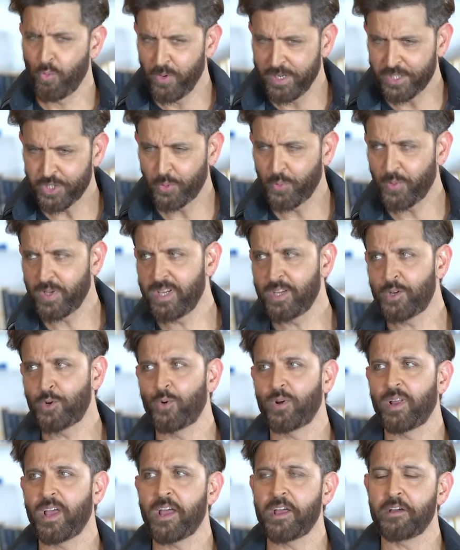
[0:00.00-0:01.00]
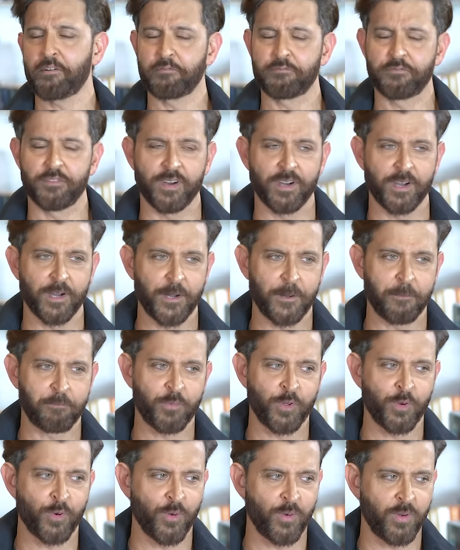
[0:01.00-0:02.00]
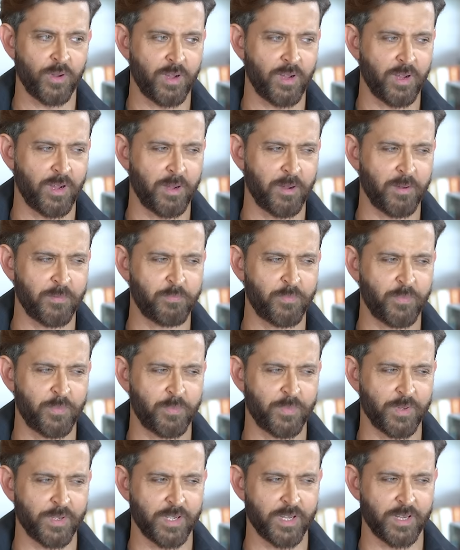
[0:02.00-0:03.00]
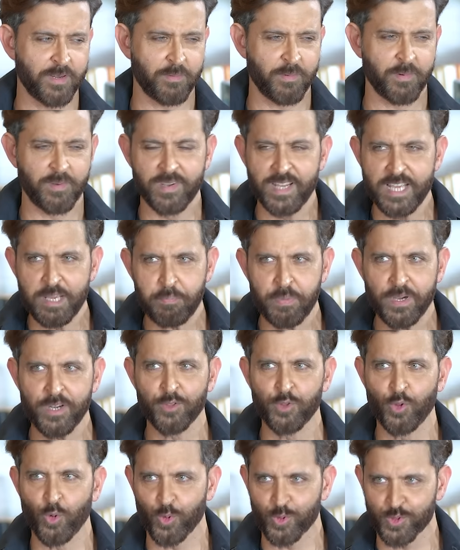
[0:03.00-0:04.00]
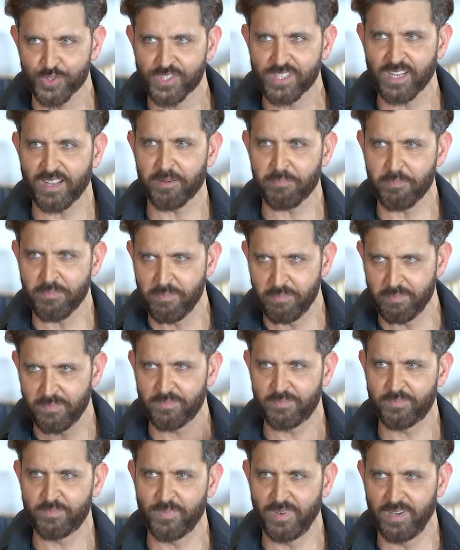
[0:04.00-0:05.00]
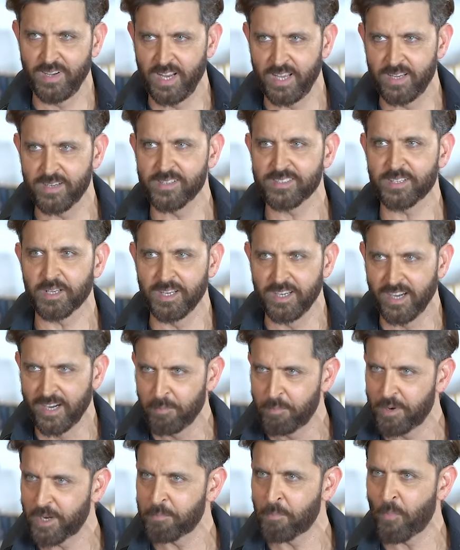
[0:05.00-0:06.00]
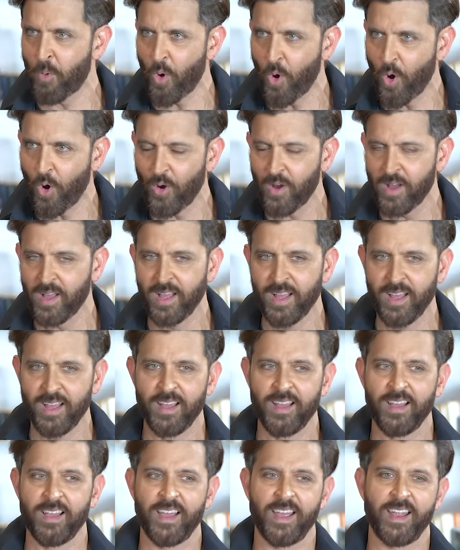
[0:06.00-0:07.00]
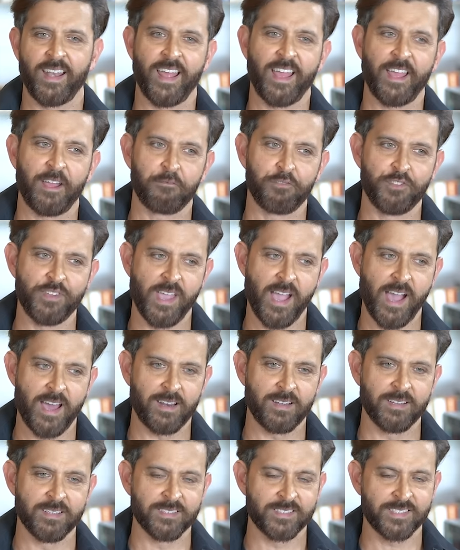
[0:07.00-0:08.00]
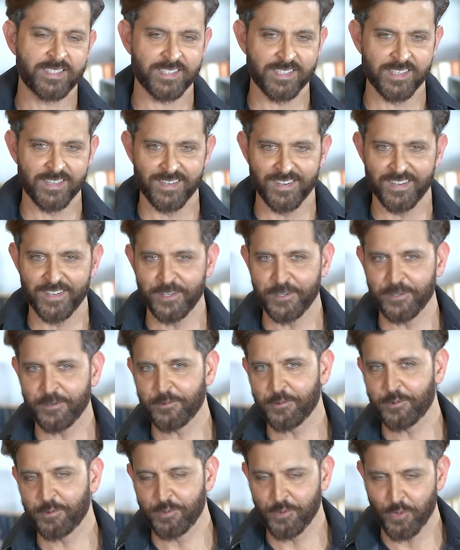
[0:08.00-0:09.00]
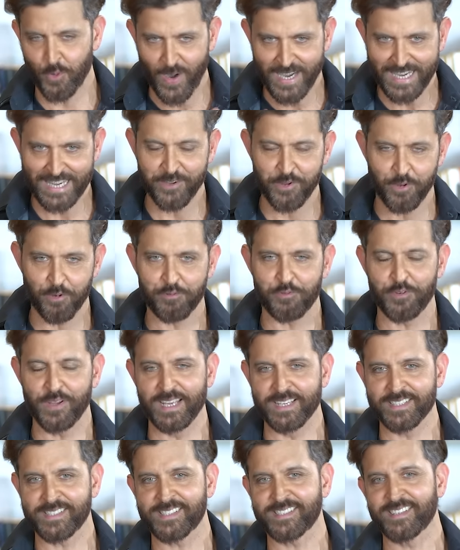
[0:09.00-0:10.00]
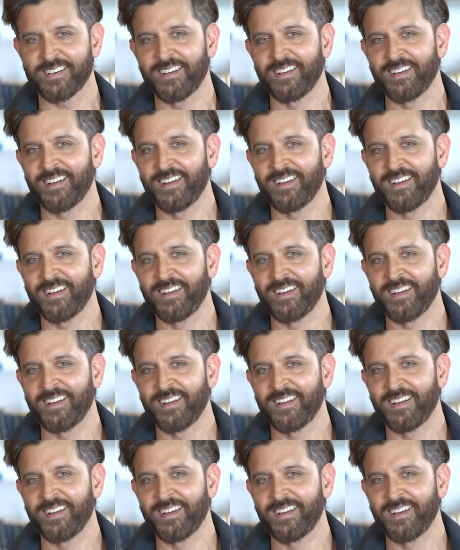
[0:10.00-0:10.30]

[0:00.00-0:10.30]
wish we could have, you know, deepened those layers a little bit more and have the arrogance, you know, right in your face.